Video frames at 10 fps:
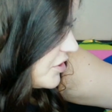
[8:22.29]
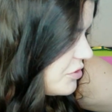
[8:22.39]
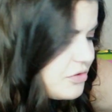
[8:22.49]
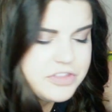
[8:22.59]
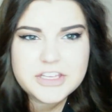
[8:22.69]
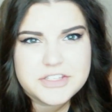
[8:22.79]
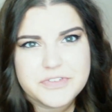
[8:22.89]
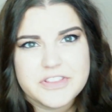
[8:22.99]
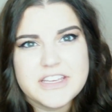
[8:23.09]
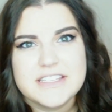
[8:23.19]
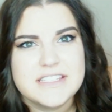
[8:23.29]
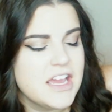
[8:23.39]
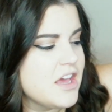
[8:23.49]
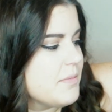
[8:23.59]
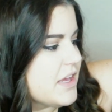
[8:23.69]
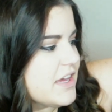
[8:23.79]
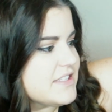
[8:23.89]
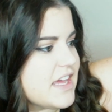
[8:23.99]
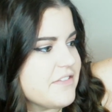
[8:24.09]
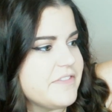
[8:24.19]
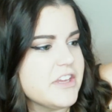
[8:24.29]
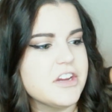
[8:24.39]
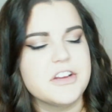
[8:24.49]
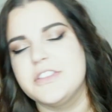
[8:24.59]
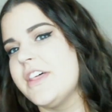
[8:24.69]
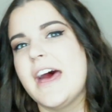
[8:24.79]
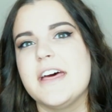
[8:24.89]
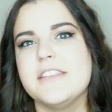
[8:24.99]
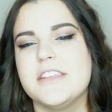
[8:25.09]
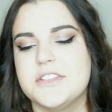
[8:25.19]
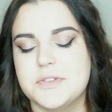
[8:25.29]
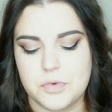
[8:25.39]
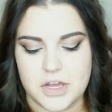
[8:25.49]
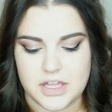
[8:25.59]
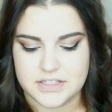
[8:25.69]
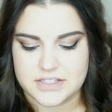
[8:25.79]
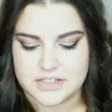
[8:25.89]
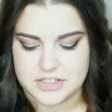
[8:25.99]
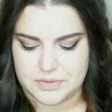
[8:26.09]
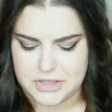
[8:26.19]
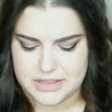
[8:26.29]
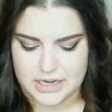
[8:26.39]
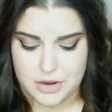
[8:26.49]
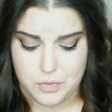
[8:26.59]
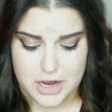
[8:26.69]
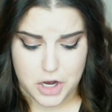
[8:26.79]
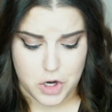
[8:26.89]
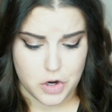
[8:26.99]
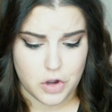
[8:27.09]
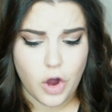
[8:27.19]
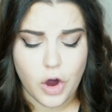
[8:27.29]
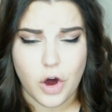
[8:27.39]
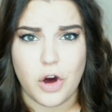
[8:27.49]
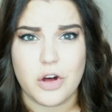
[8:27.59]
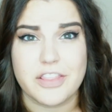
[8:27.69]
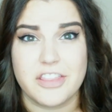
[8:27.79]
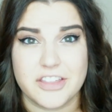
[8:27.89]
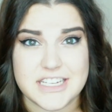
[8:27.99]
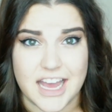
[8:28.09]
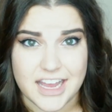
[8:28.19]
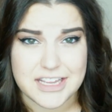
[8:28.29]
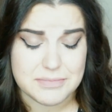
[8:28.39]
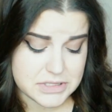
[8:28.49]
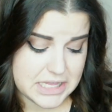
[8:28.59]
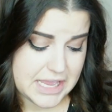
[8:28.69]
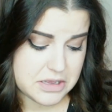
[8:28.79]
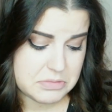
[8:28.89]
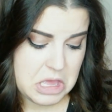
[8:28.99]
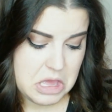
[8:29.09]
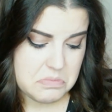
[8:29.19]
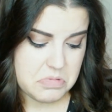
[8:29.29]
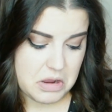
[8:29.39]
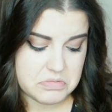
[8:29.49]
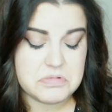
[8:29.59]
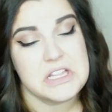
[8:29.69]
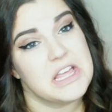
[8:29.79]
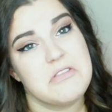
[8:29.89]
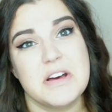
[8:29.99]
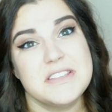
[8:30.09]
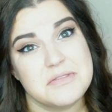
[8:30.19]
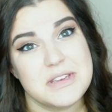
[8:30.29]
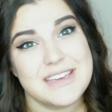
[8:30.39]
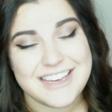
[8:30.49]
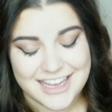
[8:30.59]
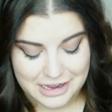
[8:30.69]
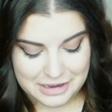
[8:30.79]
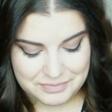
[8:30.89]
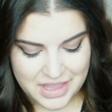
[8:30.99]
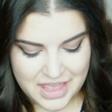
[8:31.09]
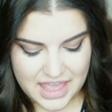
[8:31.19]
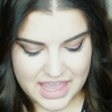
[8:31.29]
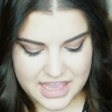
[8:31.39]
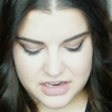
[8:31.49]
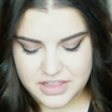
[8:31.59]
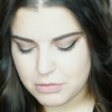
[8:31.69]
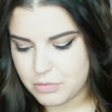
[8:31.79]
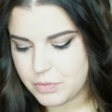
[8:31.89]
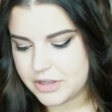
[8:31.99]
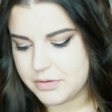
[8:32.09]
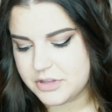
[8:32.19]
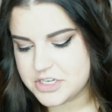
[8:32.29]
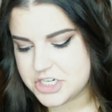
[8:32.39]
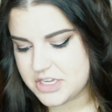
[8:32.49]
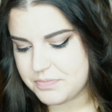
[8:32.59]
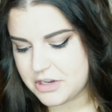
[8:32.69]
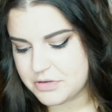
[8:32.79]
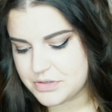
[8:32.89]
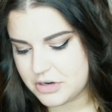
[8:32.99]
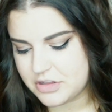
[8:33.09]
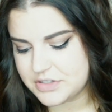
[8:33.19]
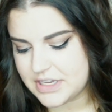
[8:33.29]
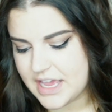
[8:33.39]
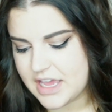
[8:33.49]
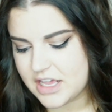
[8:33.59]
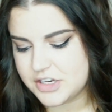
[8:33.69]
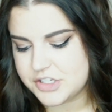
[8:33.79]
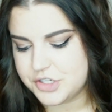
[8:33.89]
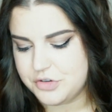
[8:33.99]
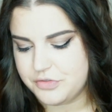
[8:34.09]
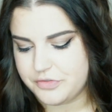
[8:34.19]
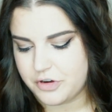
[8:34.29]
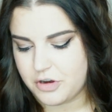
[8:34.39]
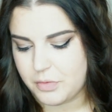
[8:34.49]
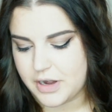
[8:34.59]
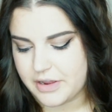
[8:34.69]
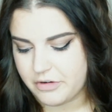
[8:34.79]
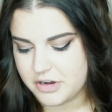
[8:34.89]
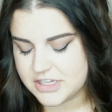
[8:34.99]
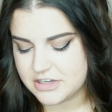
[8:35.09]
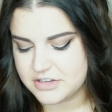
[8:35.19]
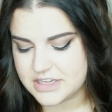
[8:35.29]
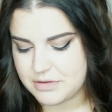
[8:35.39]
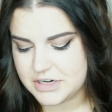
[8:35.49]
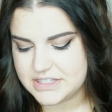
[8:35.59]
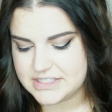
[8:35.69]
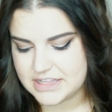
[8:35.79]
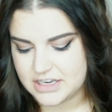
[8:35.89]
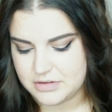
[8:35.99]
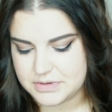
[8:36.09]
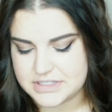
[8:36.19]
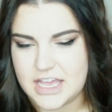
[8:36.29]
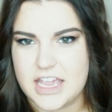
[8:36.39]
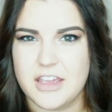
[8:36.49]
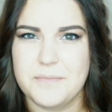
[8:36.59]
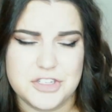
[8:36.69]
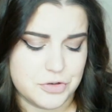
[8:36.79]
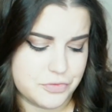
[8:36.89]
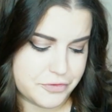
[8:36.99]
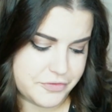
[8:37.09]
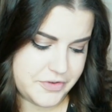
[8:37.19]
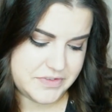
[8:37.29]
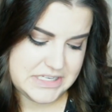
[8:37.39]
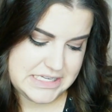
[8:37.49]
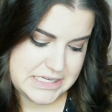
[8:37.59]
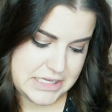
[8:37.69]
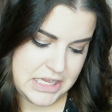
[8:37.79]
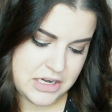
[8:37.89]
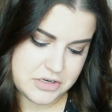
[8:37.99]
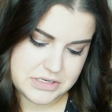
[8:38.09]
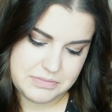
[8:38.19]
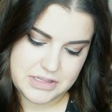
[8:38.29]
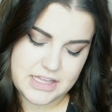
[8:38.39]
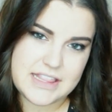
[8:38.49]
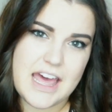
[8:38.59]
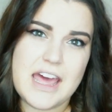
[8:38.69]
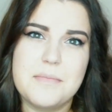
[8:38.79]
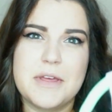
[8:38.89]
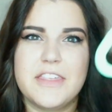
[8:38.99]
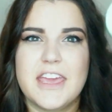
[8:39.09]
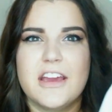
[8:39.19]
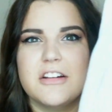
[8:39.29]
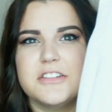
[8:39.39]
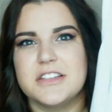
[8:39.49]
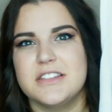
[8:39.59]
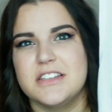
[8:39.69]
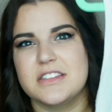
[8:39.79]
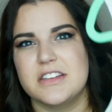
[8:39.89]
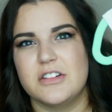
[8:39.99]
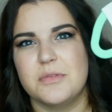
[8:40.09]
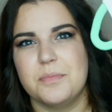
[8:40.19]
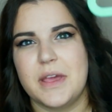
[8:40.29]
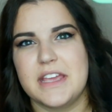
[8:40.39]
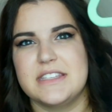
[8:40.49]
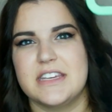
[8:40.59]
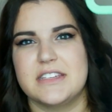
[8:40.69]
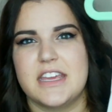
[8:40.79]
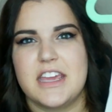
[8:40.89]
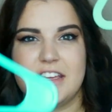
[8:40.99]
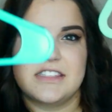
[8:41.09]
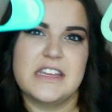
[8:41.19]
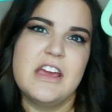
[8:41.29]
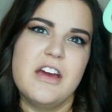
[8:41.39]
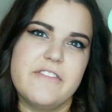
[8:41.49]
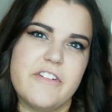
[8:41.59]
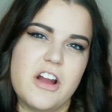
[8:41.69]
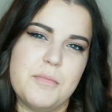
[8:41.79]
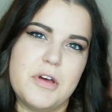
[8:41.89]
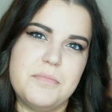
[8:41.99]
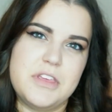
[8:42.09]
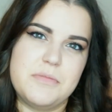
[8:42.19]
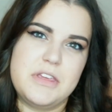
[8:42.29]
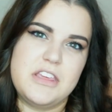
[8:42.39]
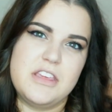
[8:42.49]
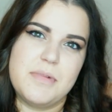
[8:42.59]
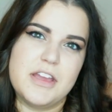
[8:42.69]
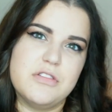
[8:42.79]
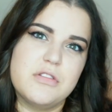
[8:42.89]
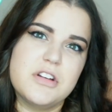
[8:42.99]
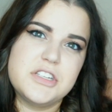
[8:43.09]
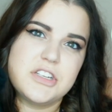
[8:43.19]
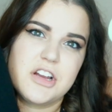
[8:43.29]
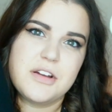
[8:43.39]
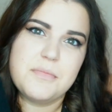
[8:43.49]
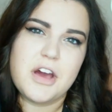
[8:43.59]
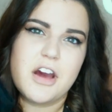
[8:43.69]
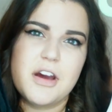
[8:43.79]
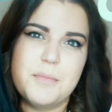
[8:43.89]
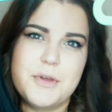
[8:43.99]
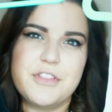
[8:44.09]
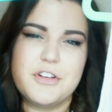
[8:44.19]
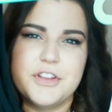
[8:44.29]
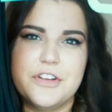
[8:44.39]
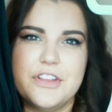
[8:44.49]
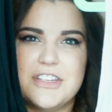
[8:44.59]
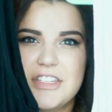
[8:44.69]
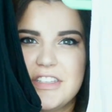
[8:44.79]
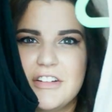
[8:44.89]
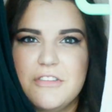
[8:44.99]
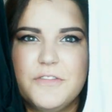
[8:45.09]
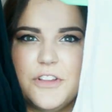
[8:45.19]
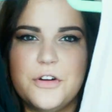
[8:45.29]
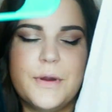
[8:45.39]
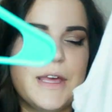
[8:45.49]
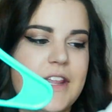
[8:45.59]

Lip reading: 2 things for this because I figured that this was something that I wear all the time, like probably like once a week, and they were really cheap, and it was one of those like kind of 2 for whatever deals. I want to say that it was like 2 for 15 or something like that, but they are just these little basic tanks from BP by Nordstrom. They're literally just little flowy